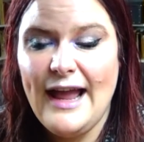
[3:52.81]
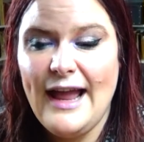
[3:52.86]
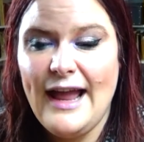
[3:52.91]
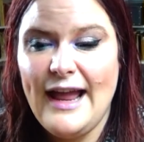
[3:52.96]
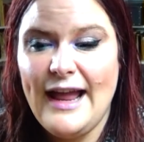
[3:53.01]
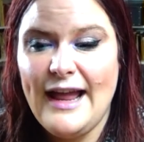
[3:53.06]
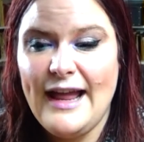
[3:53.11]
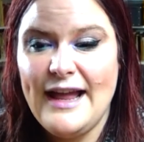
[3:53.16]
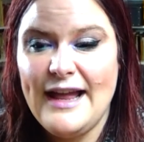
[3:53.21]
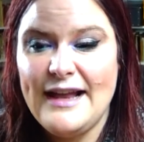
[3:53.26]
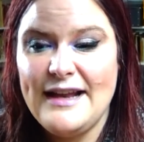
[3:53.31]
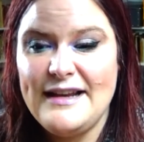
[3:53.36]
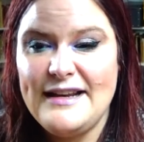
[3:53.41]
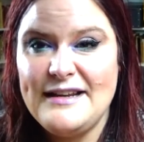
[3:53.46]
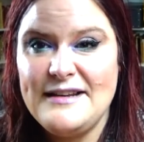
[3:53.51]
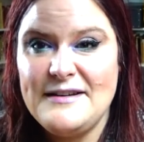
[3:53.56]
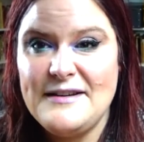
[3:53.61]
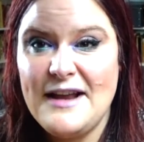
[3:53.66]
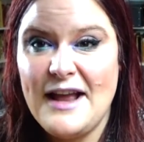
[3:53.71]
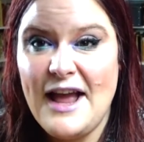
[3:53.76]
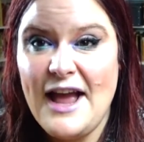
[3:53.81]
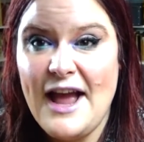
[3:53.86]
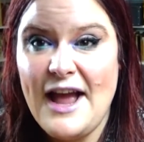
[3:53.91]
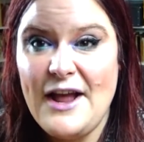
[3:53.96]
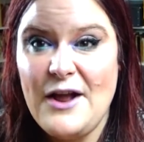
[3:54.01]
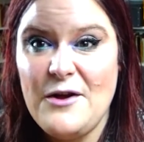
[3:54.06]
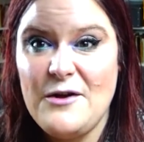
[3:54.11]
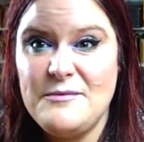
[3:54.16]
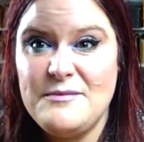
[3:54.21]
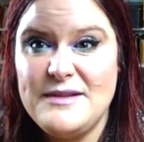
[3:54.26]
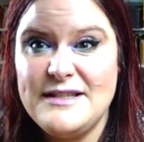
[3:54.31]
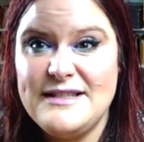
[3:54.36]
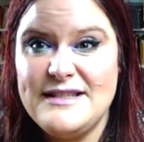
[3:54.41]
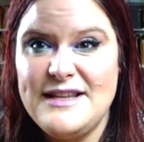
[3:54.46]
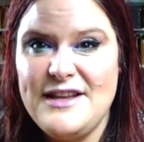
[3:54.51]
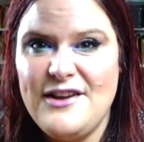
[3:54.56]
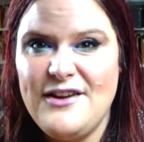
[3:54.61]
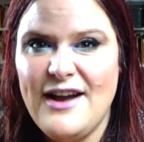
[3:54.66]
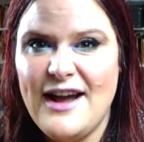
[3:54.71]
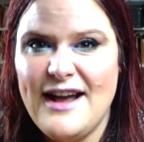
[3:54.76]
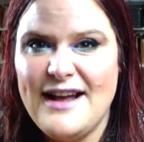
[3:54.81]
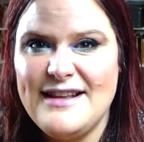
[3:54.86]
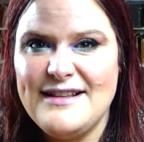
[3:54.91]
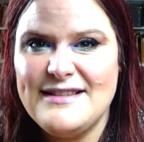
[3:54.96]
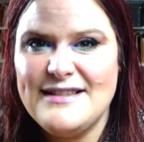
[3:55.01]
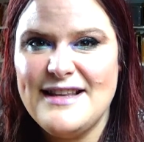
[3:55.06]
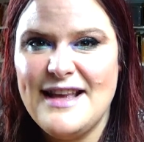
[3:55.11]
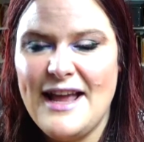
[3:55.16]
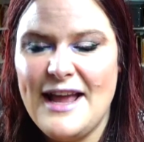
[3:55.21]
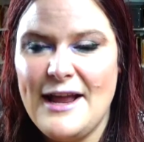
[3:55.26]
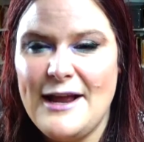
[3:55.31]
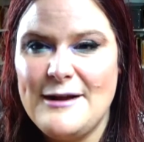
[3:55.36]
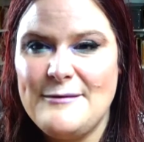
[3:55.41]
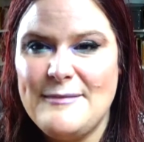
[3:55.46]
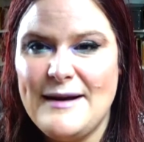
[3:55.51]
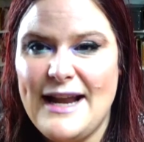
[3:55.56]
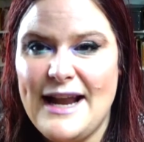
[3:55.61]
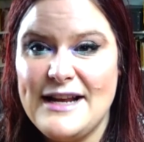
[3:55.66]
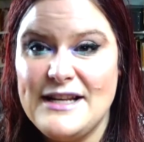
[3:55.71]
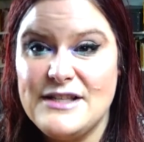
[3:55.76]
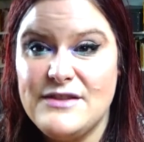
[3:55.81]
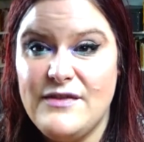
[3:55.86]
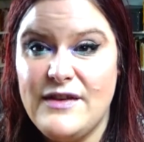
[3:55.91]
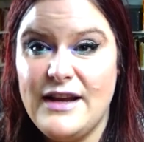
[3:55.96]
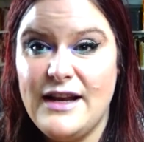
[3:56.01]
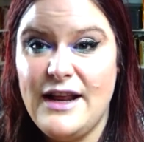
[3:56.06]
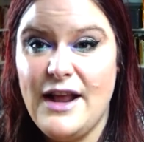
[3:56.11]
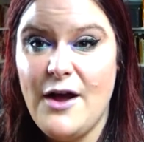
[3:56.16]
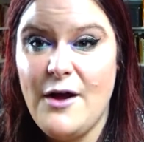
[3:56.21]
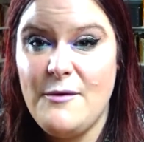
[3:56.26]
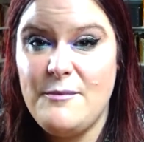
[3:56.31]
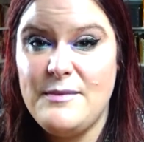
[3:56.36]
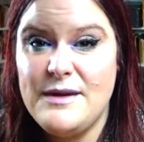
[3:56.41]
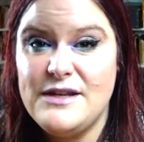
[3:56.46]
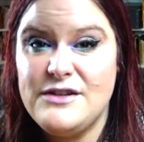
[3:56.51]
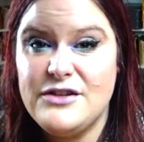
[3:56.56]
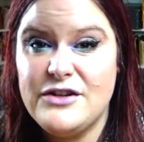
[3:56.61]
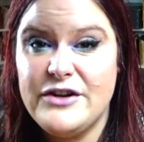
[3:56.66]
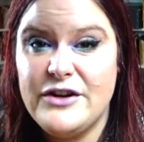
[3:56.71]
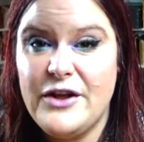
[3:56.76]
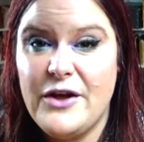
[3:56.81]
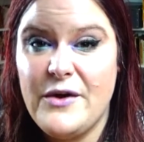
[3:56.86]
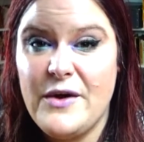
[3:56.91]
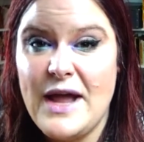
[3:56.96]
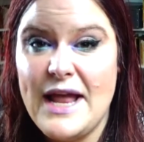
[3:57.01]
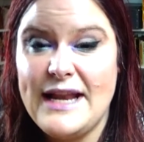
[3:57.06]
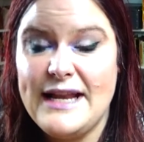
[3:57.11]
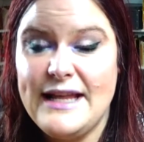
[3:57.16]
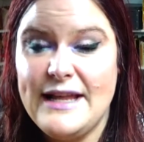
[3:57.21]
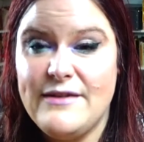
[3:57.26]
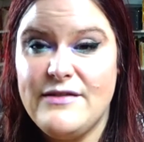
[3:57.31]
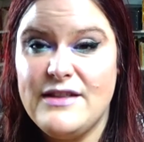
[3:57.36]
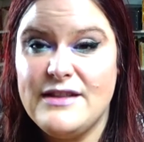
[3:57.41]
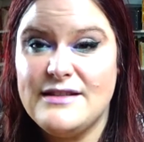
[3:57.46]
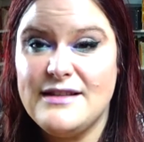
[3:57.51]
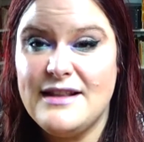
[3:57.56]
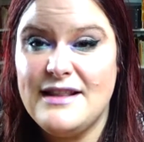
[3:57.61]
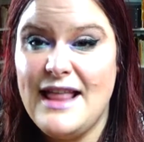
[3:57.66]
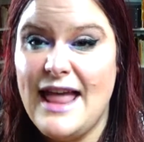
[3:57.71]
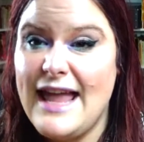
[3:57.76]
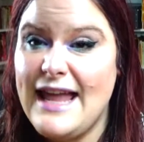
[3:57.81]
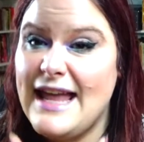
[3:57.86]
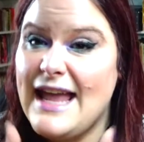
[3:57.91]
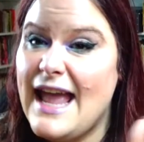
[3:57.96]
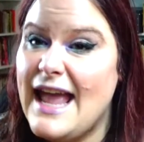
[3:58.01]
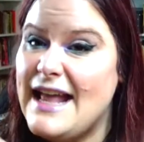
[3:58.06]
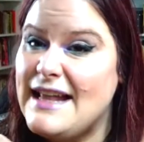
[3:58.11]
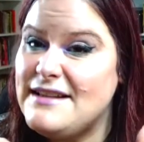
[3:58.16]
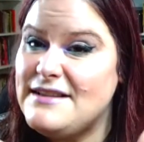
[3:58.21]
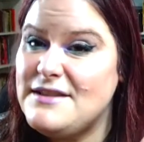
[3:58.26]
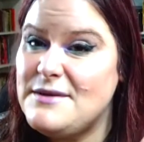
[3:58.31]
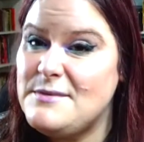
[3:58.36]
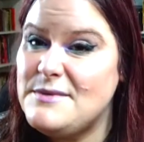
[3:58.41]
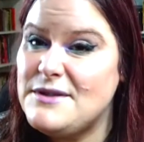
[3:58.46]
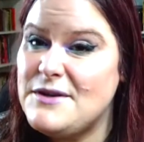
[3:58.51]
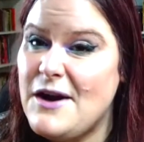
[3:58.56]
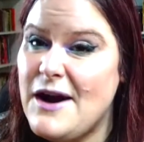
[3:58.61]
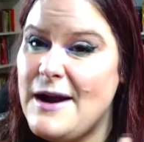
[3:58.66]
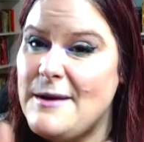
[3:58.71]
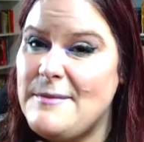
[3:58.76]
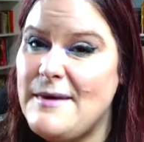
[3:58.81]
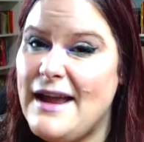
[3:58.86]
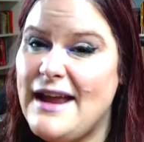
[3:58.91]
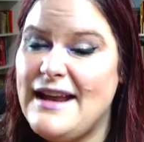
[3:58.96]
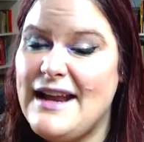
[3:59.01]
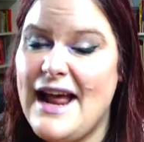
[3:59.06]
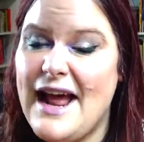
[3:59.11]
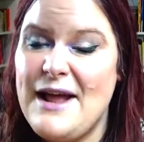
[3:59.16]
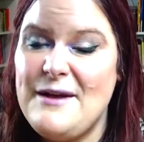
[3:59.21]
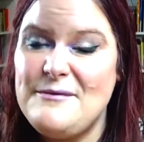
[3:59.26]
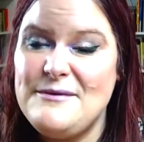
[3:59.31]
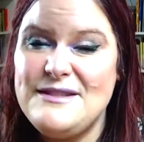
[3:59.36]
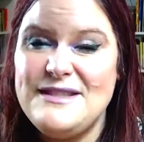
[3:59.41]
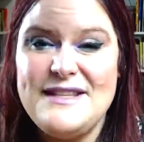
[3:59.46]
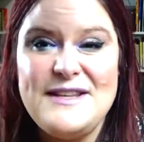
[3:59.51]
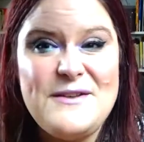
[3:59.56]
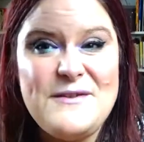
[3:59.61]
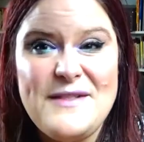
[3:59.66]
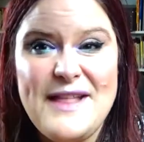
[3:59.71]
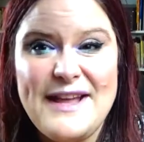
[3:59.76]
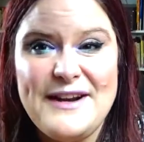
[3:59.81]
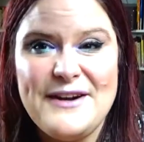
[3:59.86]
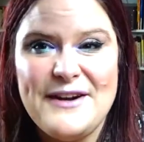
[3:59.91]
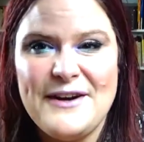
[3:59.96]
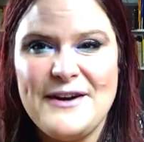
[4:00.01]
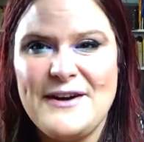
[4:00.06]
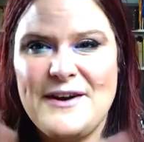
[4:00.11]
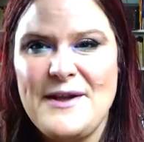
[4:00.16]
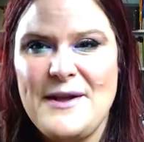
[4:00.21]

And I hope to see you guys in my next video. Be sure to go ahead and give this a like and subscribe. And I will see you later.